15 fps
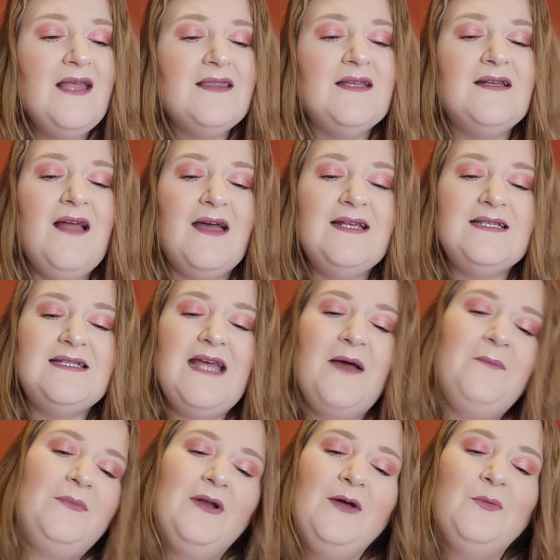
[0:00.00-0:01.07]
The Knights
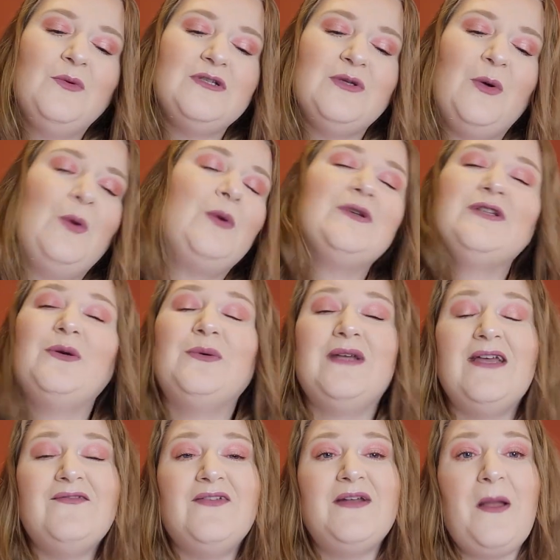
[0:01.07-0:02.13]
Templar was also
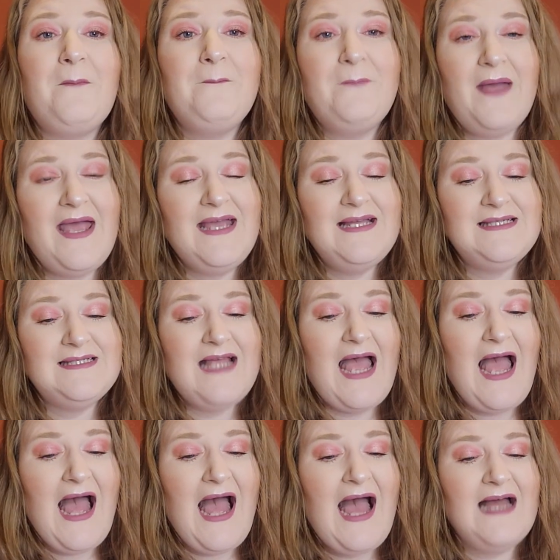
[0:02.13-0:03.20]
given base
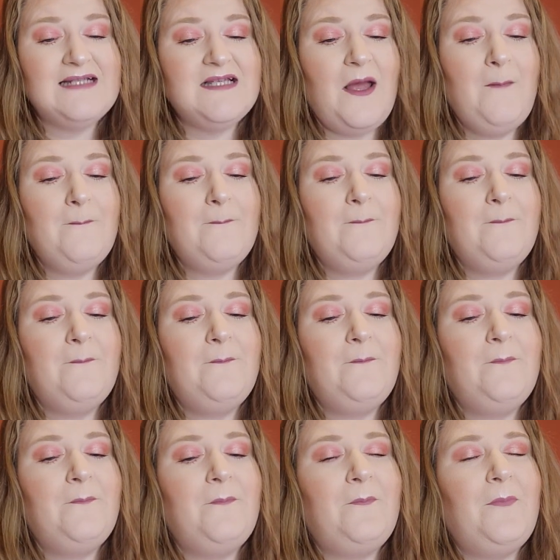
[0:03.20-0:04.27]
at
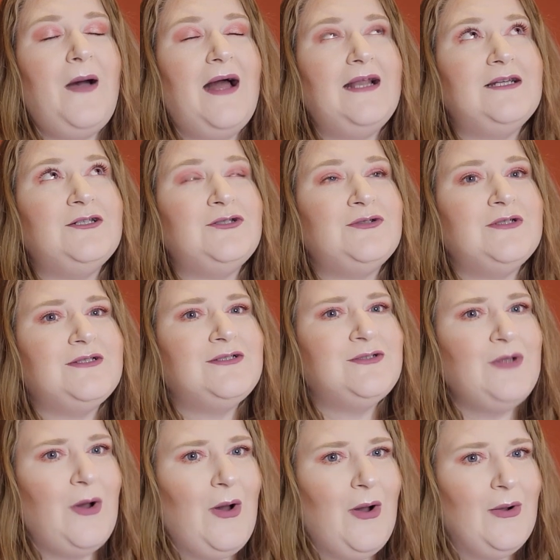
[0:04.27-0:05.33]

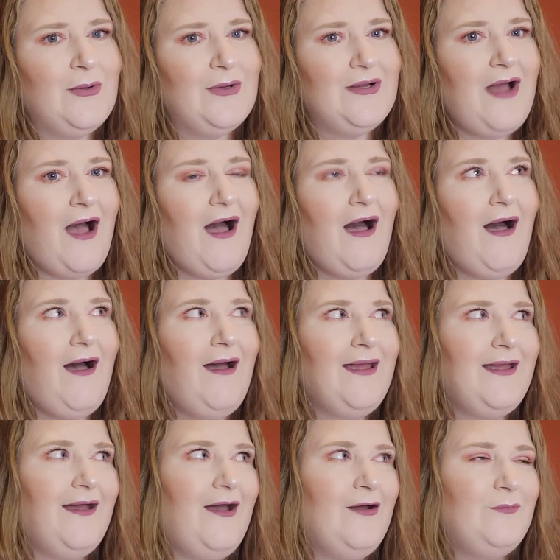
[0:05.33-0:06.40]
Ballantradoc.
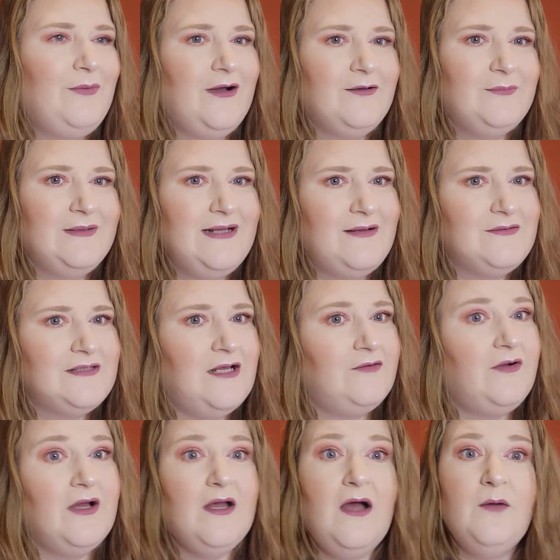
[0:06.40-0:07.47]
I hope I pronounced that
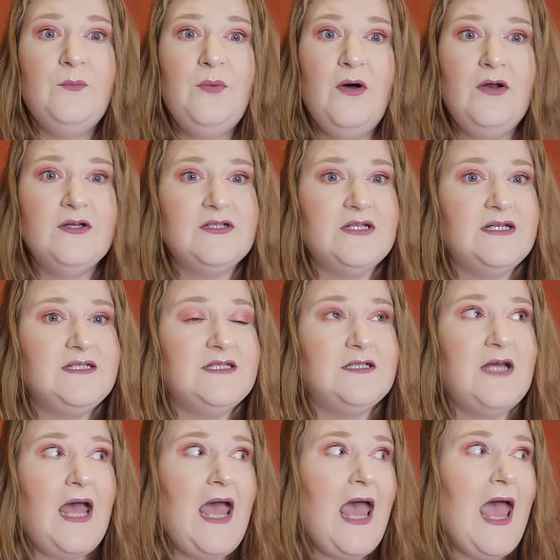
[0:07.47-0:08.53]
right. I apologise
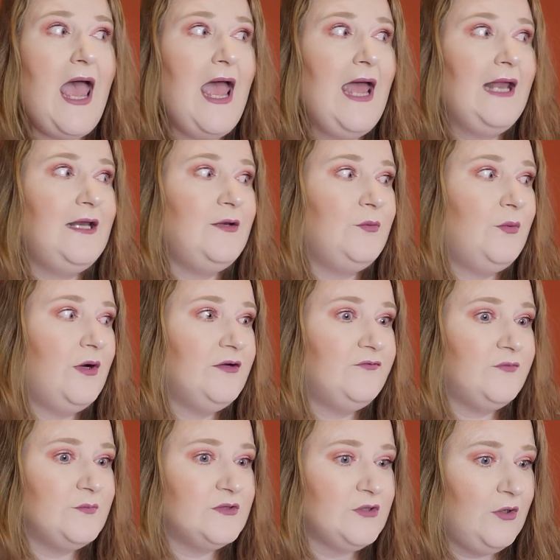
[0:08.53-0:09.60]
to anyone
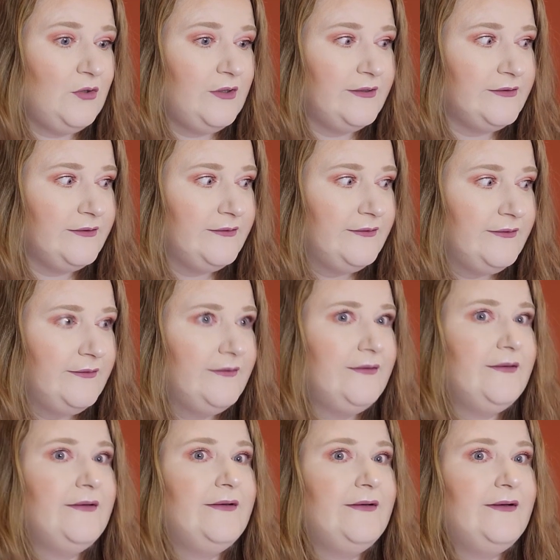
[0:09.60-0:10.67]
from Scotland.
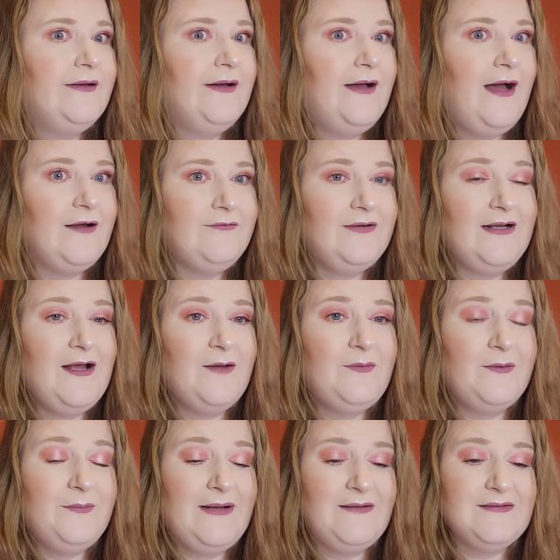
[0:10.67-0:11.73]
I really hope
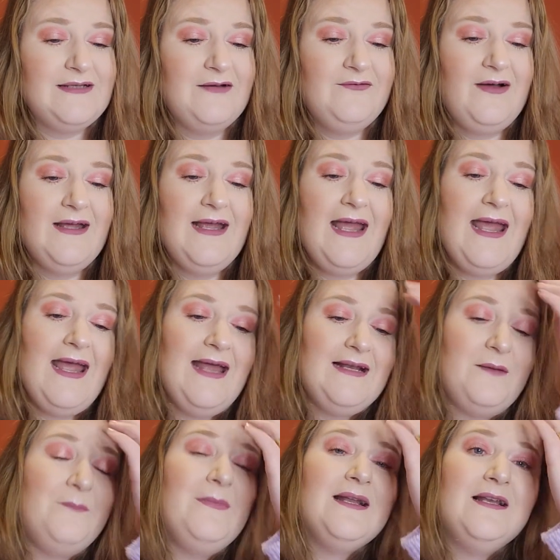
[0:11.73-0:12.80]
I pronounced that right.
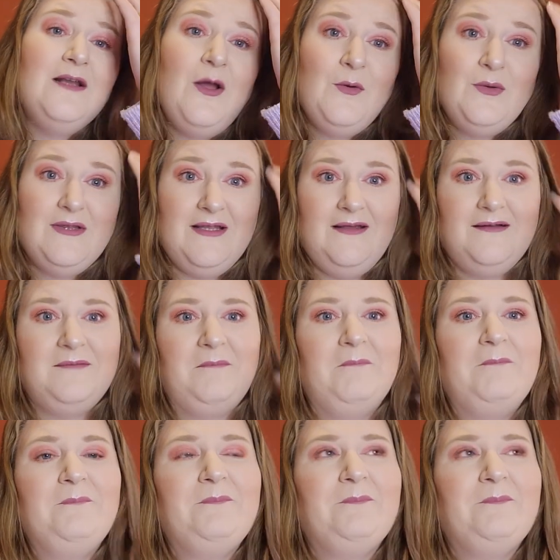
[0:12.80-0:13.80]
In Midlothian.